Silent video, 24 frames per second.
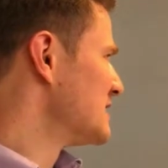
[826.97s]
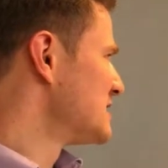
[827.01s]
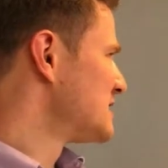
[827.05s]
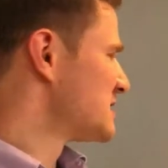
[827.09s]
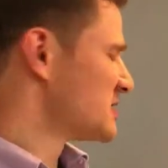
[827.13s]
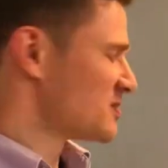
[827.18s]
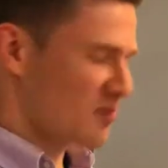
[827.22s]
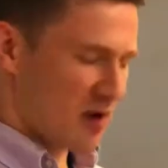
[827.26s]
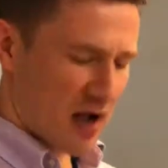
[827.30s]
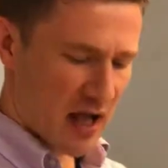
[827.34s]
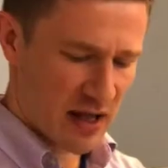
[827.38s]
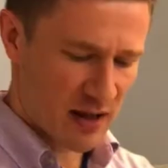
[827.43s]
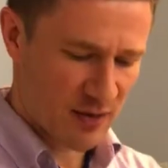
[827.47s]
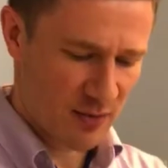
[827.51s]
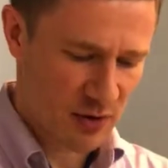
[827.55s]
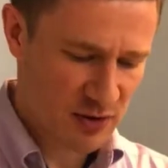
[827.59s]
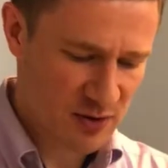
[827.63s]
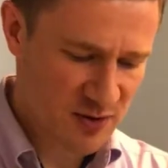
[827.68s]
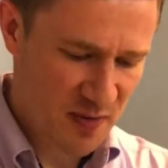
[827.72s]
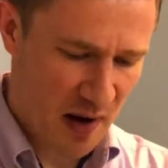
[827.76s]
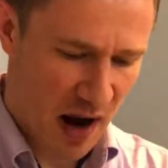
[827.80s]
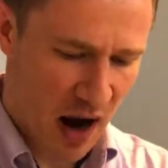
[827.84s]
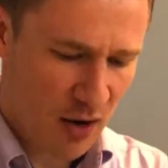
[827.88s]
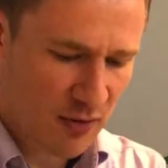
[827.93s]
and this is probably the
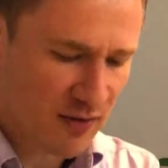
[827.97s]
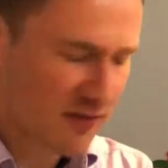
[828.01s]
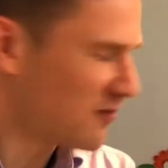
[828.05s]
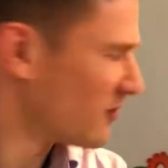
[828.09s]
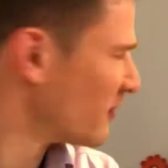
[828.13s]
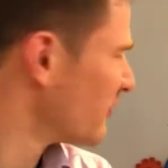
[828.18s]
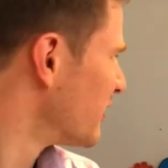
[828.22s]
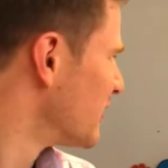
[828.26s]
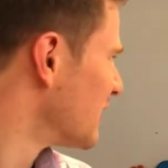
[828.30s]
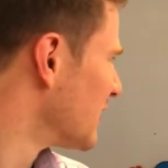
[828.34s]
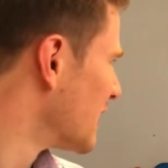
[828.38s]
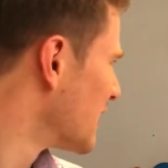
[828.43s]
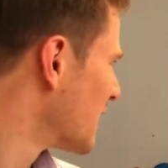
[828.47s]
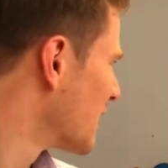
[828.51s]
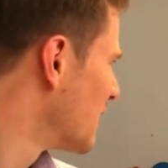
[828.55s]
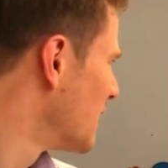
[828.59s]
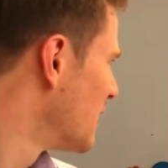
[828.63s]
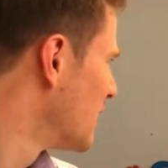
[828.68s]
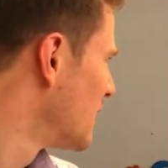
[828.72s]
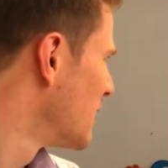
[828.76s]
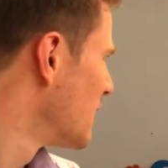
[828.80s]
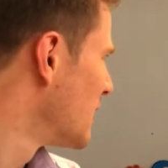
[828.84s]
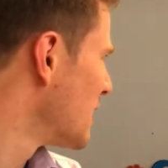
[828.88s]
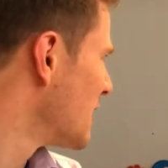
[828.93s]
most powerful thing,
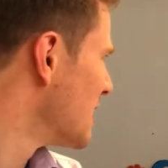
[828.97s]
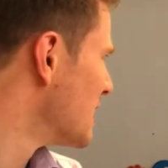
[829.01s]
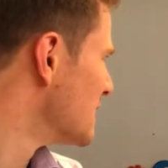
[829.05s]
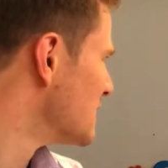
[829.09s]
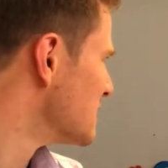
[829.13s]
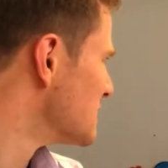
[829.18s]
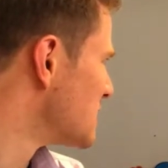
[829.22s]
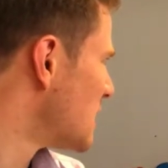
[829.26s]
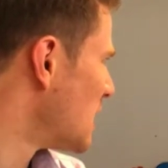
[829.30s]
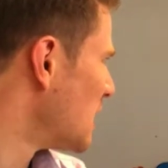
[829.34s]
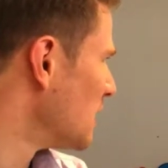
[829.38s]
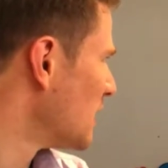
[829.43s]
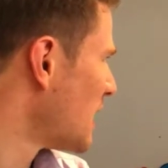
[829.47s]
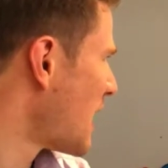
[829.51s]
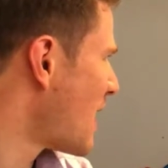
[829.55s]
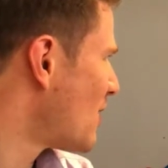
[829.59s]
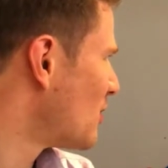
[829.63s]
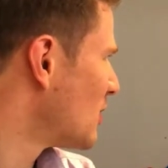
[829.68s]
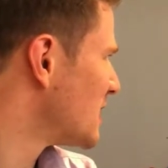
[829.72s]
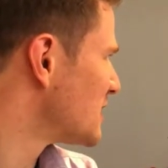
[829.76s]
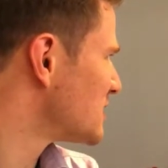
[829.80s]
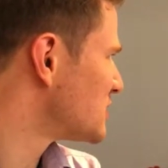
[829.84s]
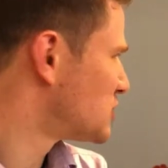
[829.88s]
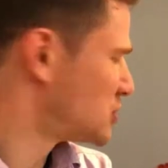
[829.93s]
is
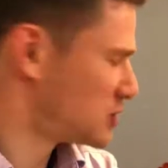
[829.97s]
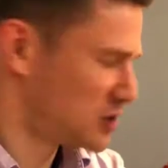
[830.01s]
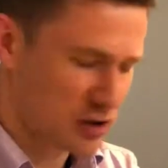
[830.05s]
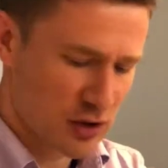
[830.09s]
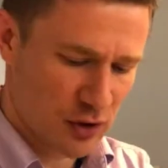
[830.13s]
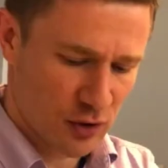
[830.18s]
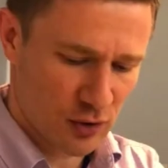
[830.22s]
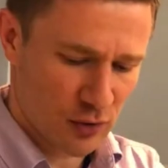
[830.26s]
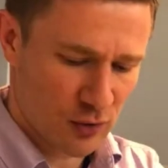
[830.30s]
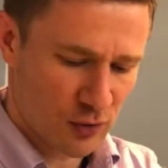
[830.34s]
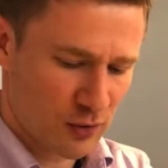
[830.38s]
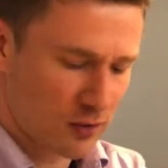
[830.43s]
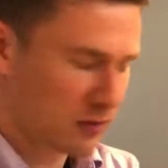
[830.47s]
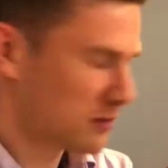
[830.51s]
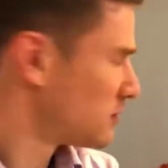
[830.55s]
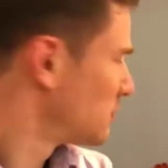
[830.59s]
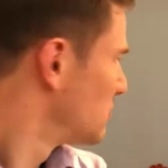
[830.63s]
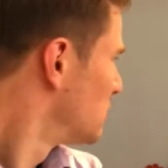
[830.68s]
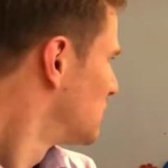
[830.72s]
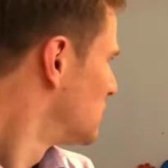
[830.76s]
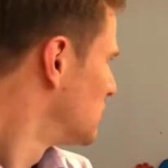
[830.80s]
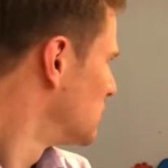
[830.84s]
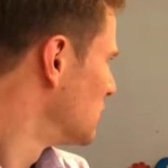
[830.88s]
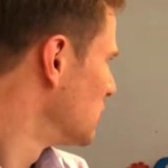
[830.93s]
allow us to
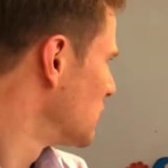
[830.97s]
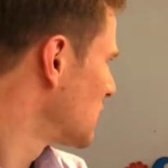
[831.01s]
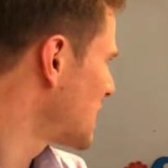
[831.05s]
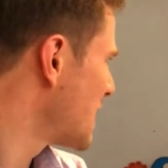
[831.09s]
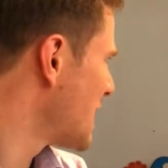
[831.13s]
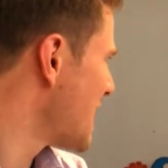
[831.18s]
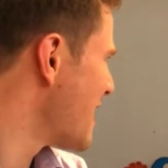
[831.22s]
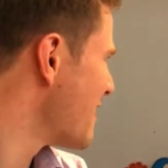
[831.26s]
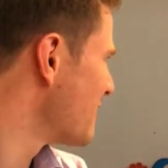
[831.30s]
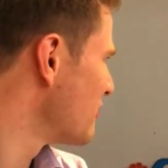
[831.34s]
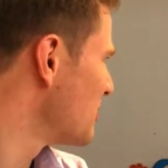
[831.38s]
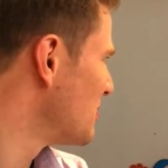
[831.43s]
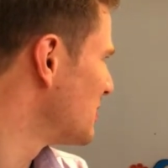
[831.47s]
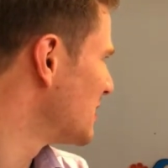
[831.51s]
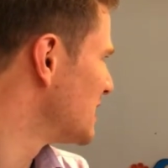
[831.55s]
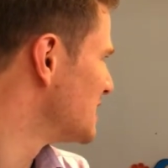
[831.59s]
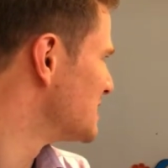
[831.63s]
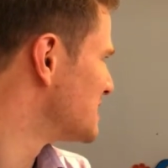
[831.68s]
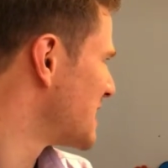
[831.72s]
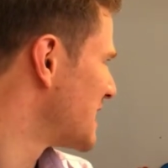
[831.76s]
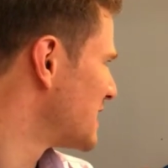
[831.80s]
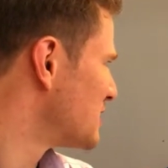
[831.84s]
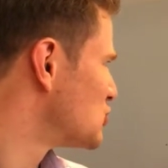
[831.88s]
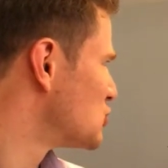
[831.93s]
look at
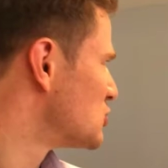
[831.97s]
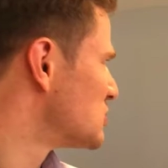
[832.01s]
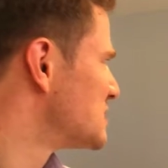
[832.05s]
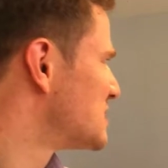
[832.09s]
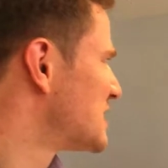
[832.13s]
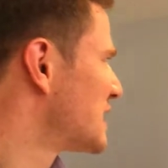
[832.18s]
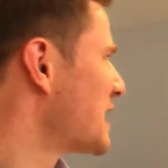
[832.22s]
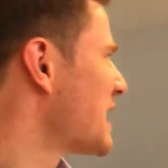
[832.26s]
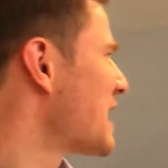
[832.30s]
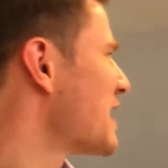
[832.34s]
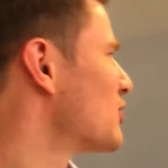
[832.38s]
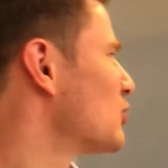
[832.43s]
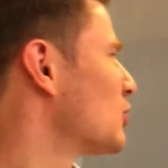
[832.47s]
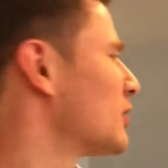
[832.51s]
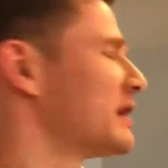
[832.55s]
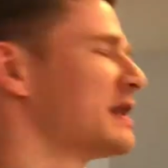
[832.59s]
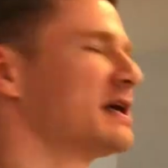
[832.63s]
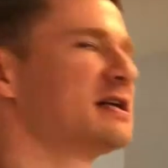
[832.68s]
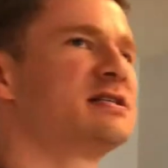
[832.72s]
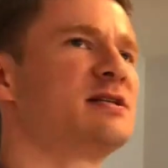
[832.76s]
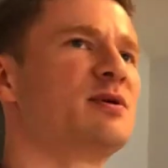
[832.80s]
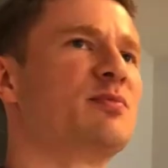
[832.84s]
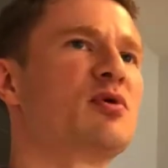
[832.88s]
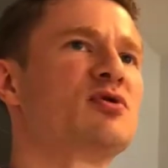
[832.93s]
everybody's answers together.
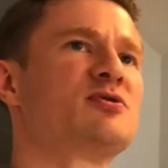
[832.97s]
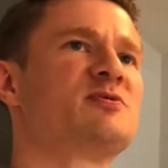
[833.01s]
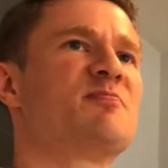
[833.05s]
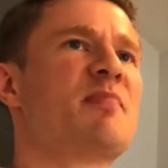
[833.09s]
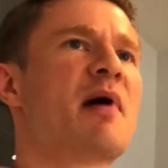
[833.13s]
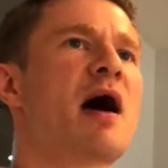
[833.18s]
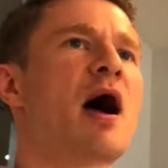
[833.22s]
And that's the most